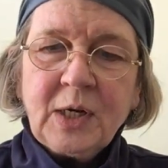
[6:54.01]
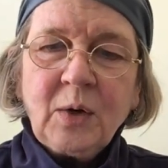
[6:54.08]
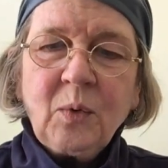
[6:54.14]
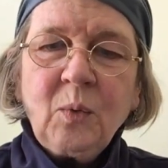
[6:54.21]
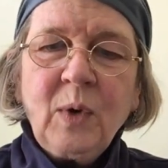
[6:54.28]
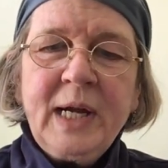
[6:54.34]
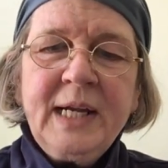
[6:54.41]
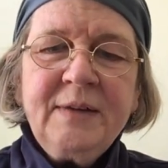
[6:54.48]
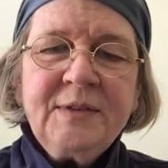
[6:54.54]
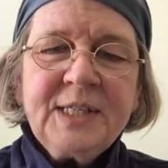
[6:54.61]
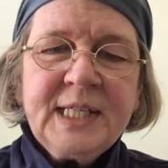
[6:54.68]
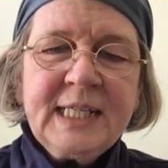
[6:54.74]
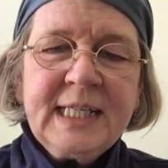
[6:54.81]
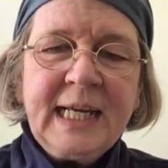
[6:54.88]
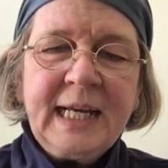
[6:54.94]
waves
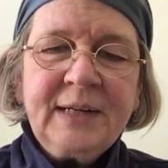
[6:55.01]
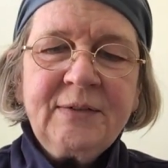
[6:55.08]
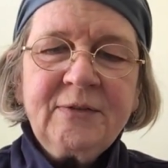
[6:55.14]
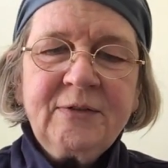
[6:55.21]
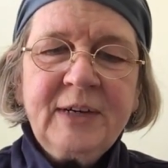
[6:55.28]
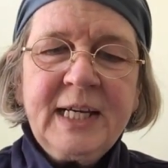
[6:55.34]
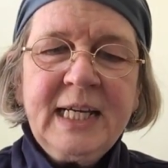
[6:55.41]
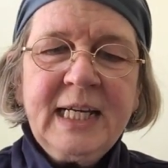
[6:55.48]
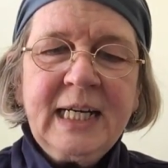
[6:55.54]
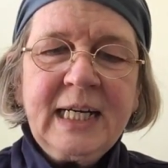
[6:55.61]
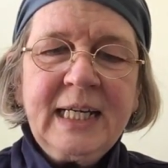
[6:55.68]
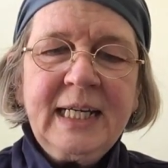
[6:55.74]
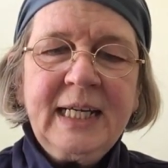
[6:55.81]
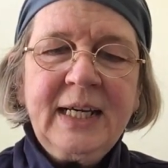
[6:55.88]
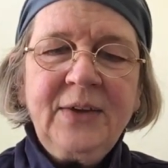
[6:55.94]
his hand
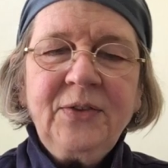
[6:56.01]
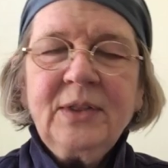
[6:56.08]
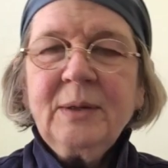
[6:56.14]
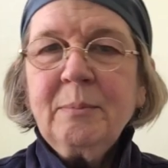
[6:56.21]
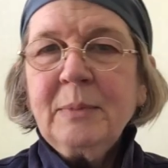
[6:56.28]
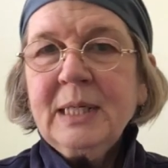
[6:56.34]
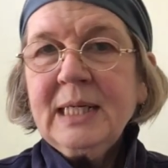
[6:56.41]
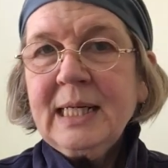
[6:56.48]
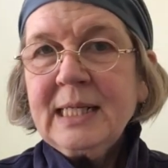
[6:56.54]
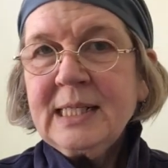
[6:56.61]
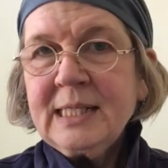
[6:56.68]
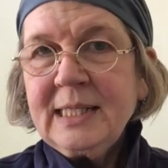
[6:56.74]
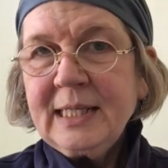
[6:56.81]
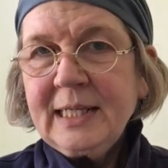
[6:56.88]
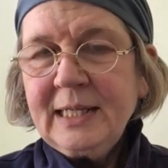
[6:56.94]
vaguely in the
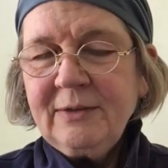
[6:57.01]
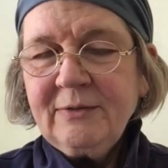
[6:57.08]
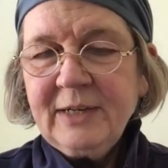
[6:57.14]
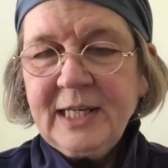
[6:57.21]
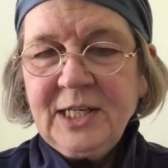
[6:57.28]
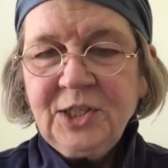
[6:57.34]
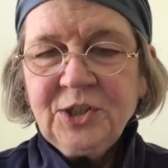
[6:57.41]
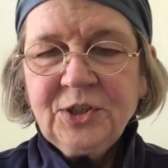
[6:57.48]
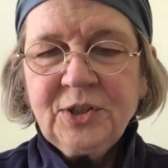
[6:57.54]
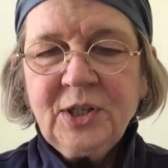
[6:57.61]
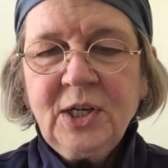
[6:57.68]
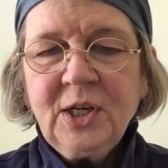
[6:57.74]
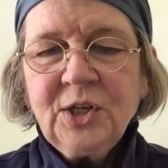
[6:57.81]
monastic evasion